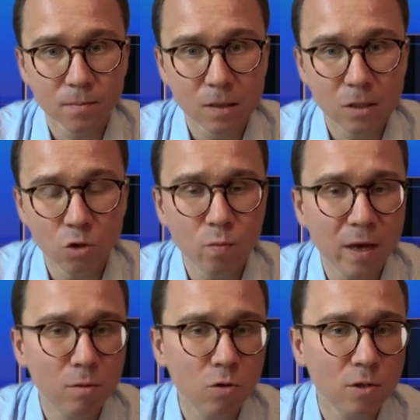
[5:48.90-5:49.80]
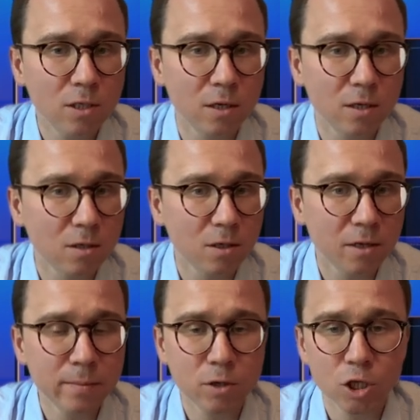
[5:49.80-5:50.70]
you'll be able to see that the
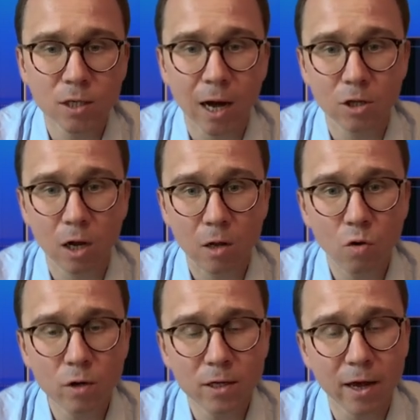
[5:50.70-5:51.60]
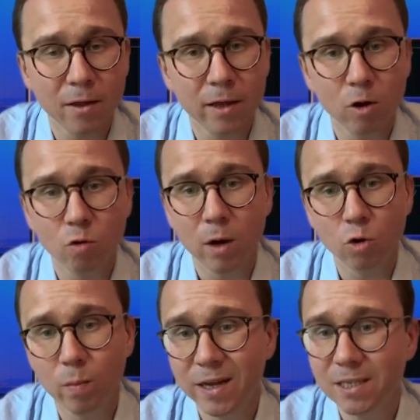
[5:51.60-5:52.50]
images are downloaded and they will be
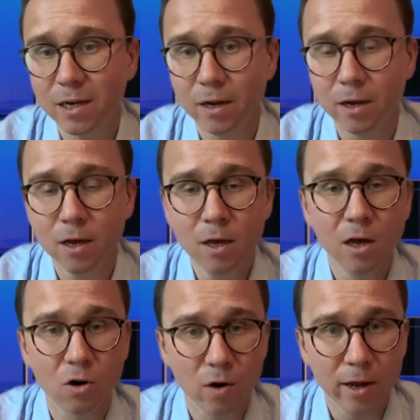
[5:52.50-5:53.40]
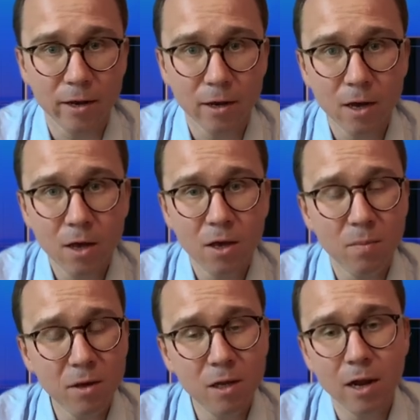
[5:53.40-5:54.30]
automatically running
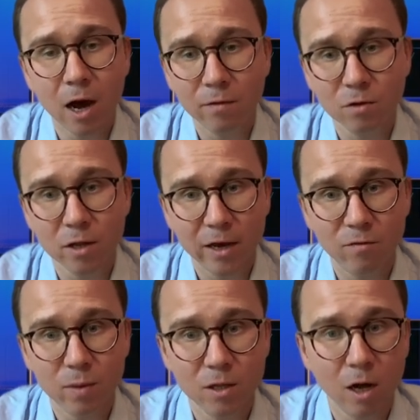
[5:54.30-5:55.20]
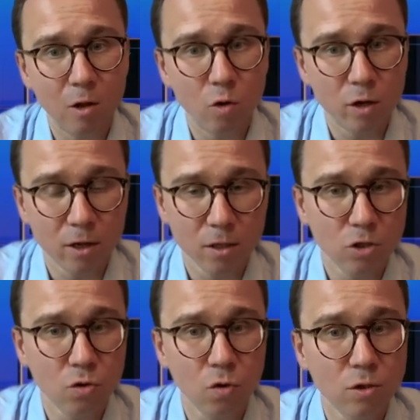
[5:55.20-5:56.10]
immediately after they have been downloaded and
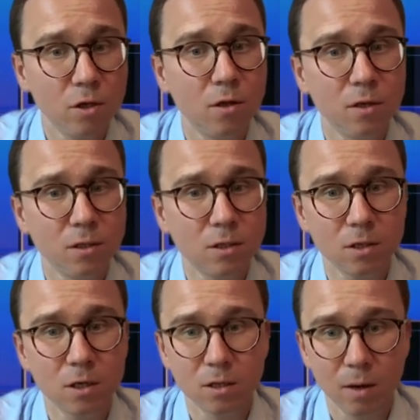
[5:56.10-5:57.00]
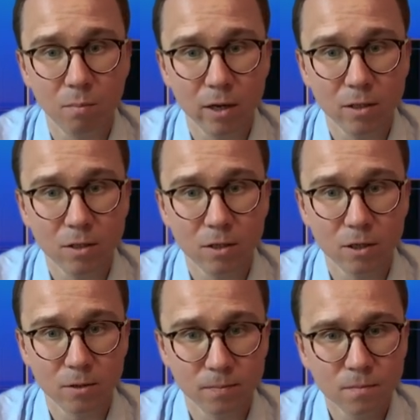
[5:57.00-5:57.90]
installed in this template
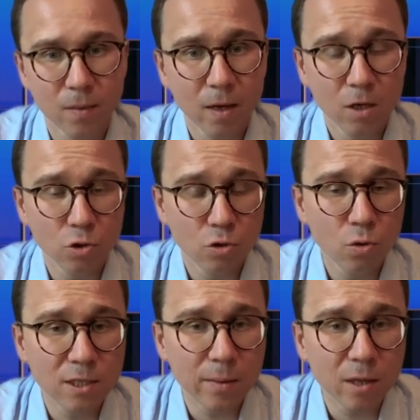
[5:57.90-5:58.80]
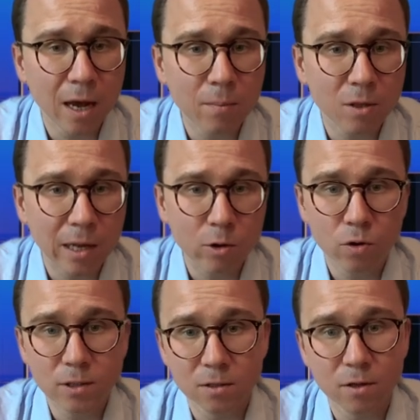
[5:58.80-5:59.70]
here. So it took some time, but now you
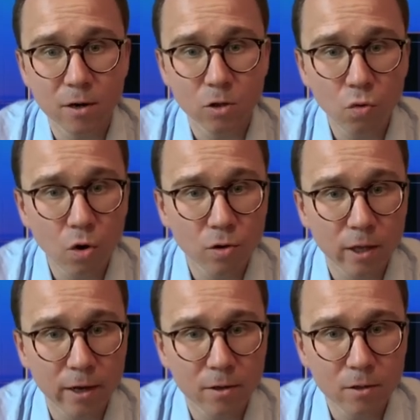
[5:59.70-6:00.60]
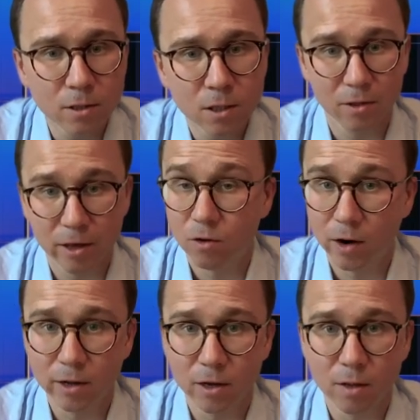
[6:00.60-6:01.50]
can see that there are 2 containers that are
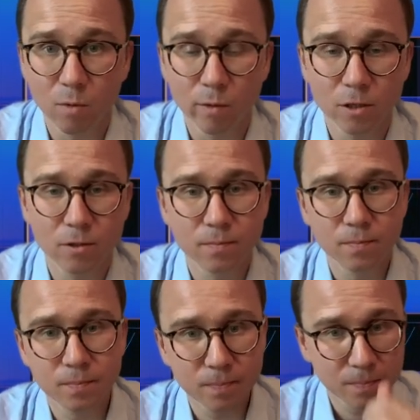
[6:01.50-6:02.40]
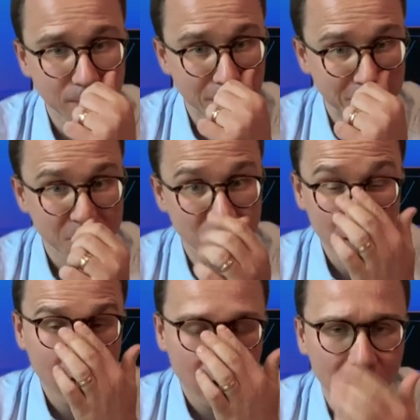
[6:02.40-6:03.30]
running at the moment.
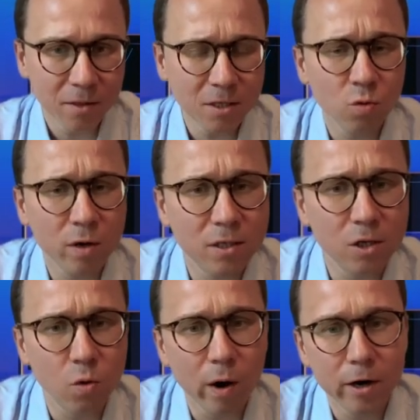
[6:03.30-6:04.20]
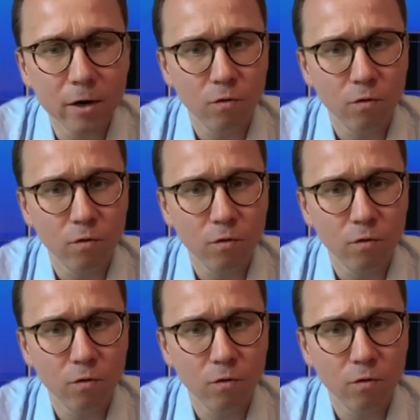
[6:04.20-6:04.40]
And this is what is required for